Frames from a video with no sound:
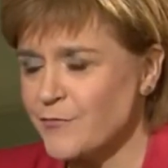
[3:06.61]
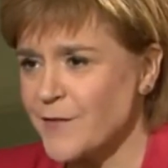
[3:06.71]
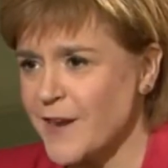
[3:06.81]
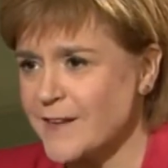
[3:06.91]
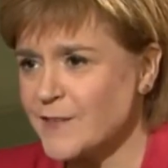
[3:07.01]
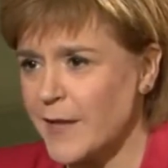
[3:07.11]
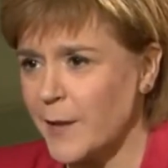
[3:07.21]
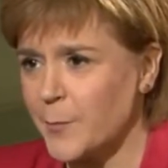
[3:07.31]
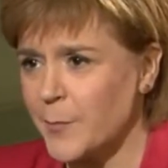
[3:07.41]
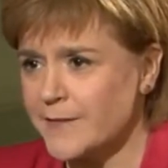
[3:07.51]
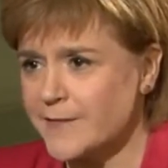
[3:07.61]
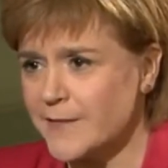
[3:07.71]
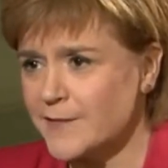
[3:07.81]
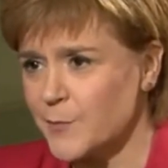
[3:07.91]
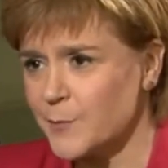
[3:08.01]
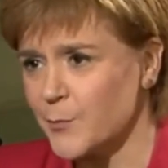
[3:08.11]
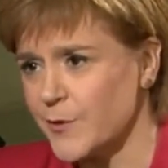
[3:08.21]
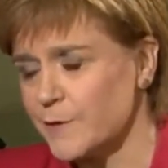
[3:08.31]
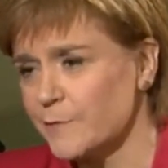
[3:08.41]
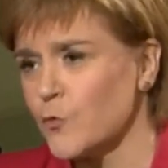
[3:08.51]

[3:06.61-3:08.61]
referendum campaign and saying to people here,